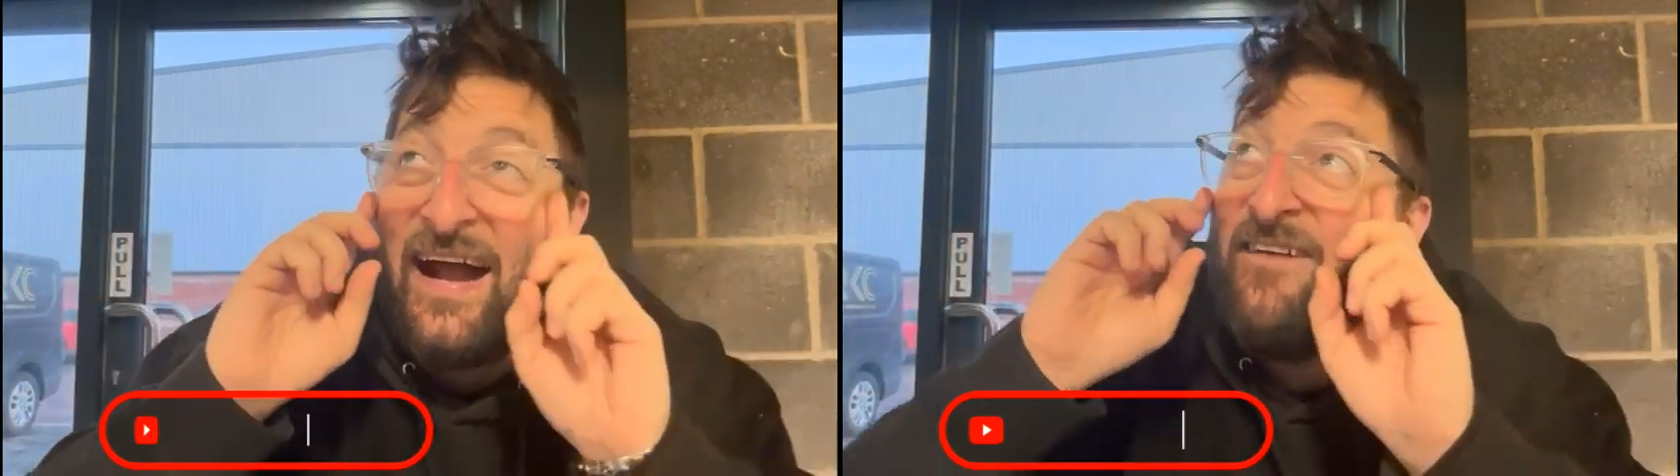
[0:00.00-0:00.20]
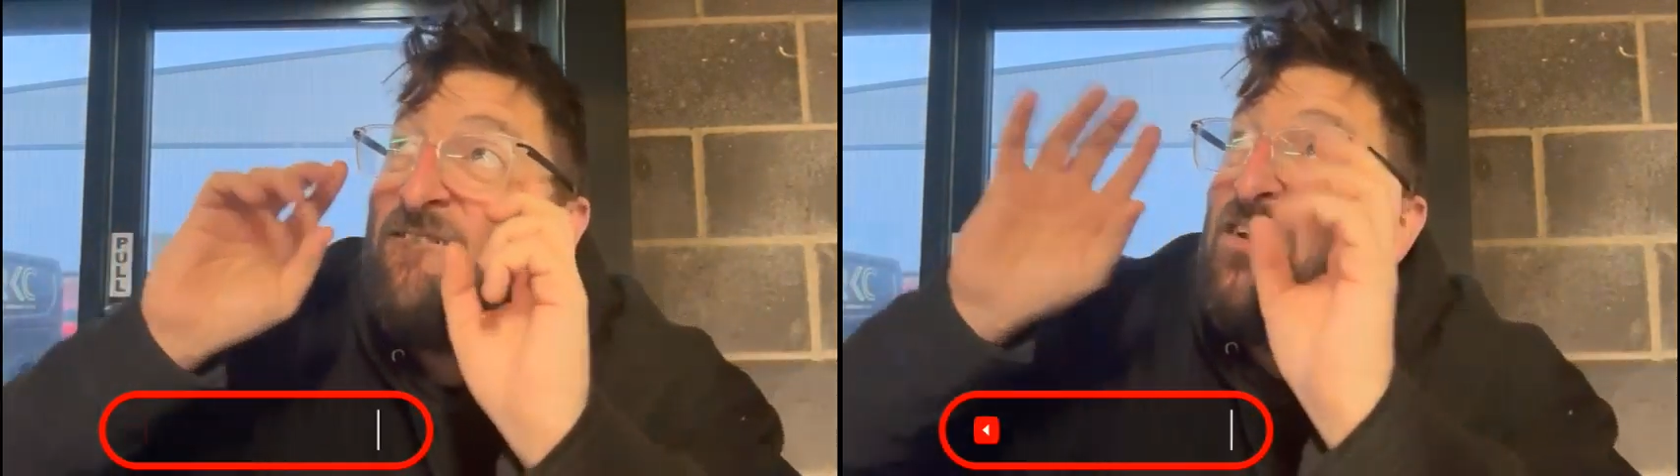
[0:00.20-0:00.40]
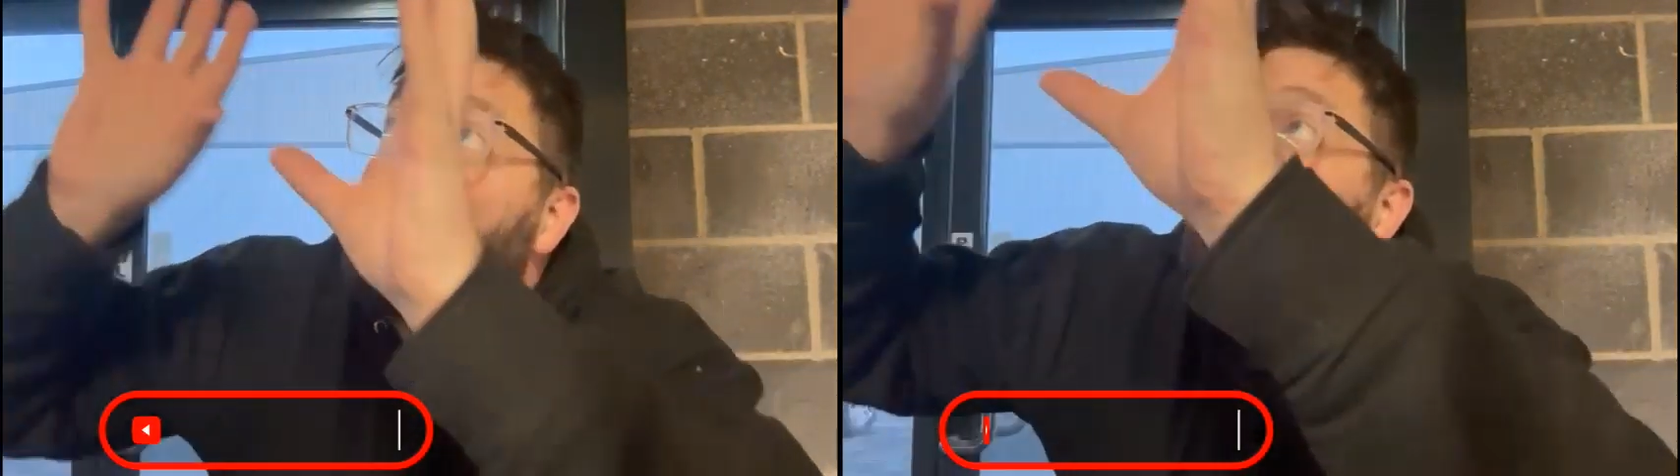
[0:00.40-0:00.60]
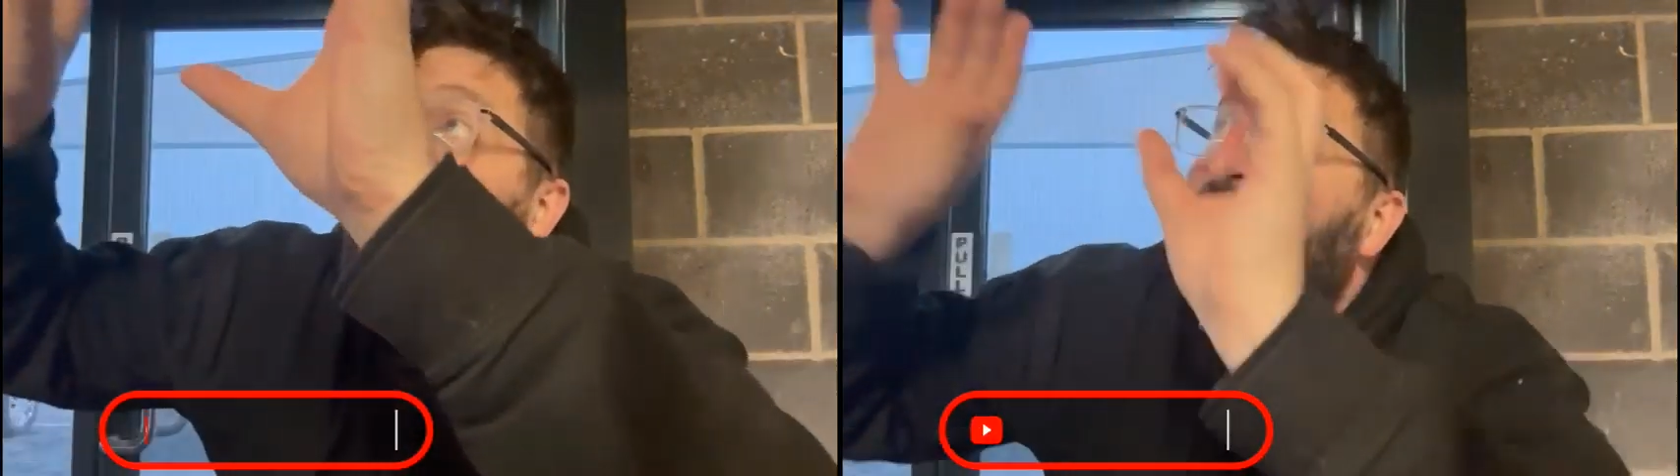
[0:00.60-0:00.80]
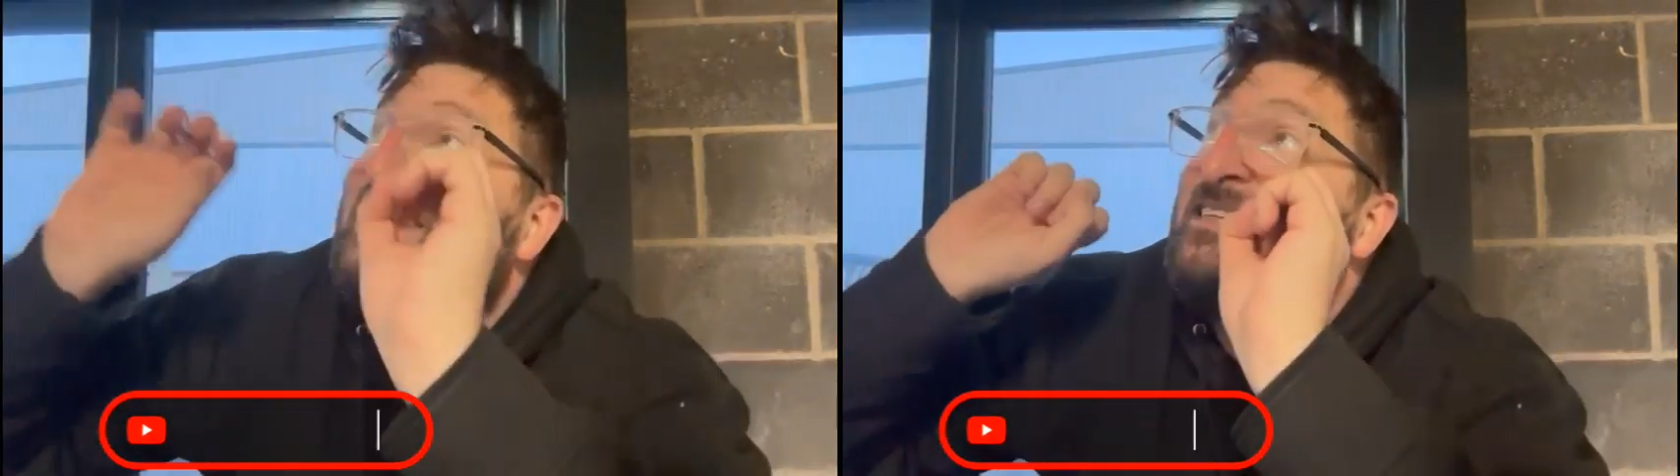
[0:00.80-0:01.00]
can visualise it.